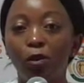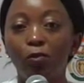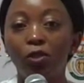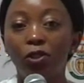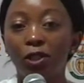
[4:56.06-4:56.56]

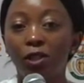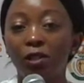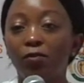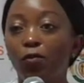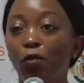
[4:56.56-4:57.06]
which
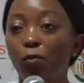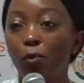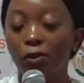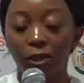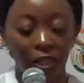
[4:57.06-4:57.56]
received
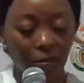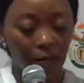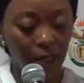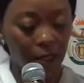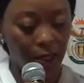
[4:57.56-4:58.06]
4.8
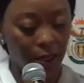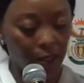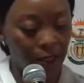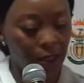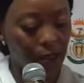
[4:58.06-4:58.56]
million
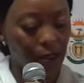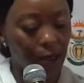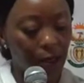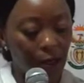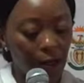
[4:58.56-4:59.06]
rands,
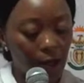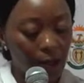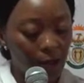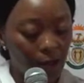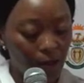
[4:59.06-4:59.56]

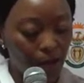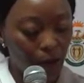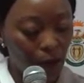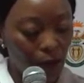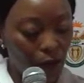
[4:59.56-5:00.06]
um,
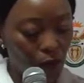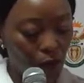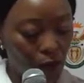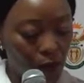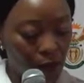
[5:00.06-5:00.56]

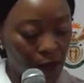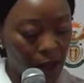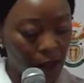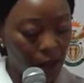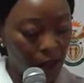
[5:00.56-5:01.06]
your uh,
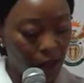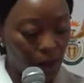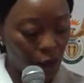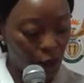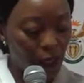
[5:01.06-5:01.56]
um,
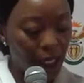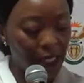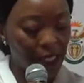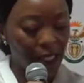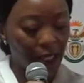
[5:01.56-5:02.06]

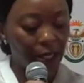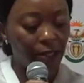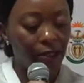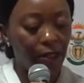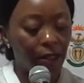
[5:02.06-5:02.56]

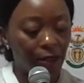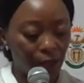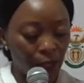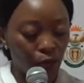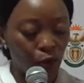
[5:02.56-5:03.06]
UKZN
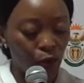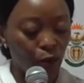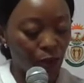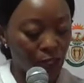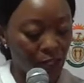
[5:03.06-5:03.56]
that had
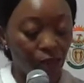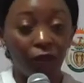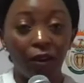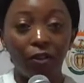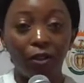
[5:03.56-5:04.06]
also
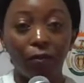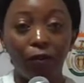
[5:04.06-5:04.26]
received funding